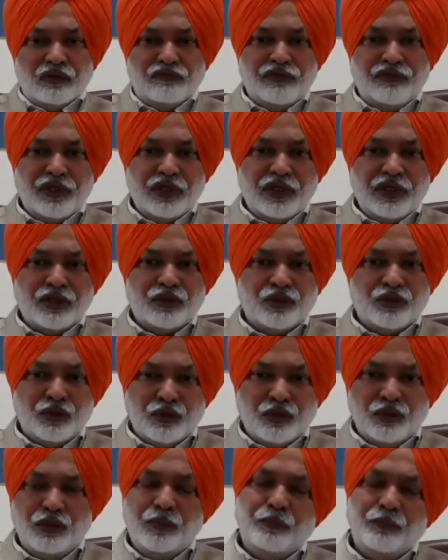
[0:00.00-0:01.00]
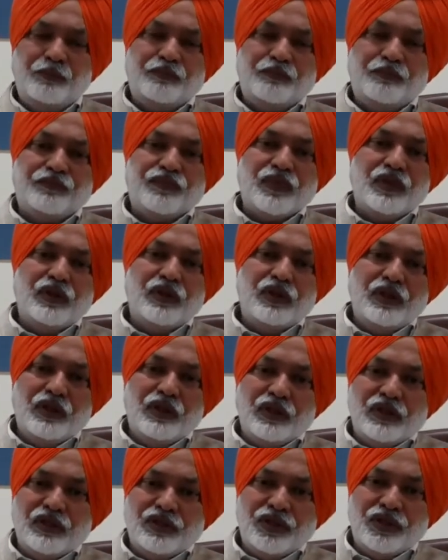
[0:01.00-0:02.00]
where, though
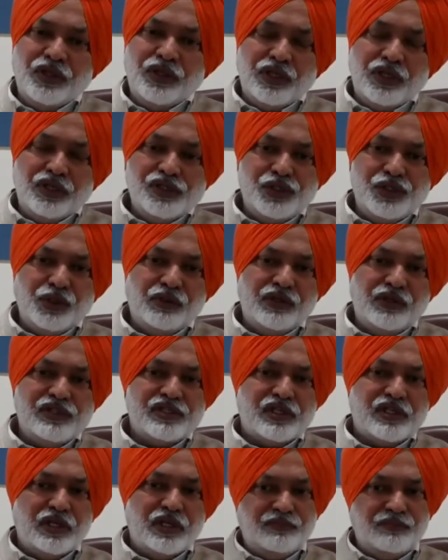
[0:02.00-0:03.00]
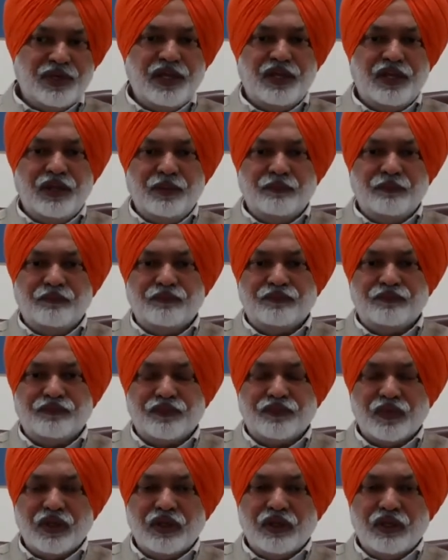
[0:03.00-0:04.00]
the insurance company
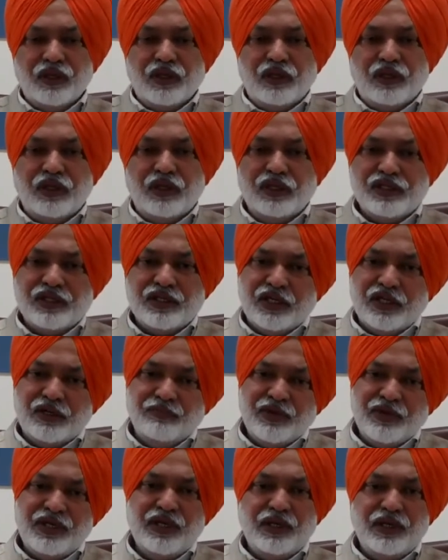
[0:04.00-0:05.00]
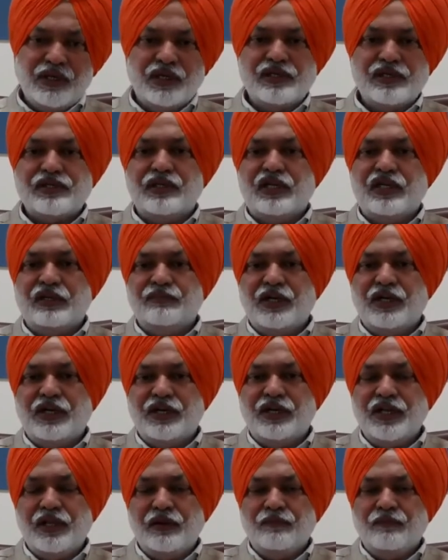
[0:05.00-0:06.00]
is admitting its
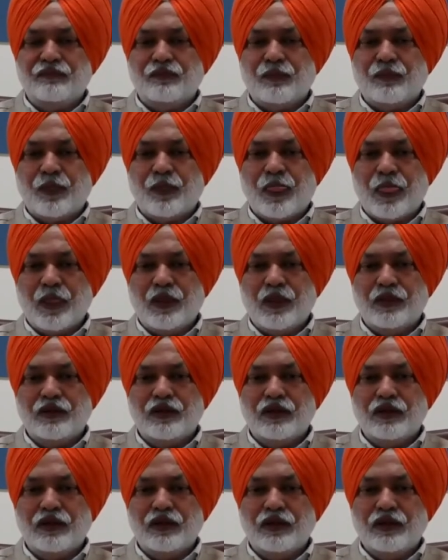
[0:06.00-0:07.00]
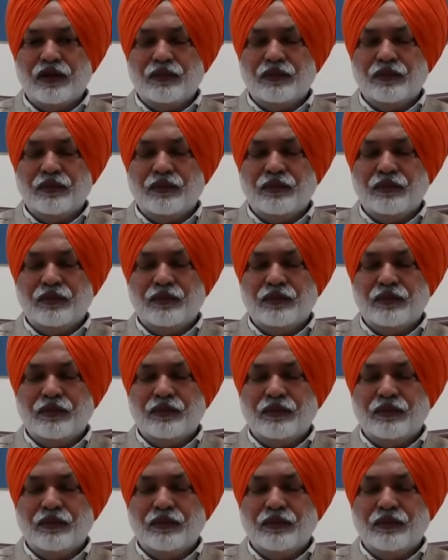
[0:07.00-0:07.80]
liability, but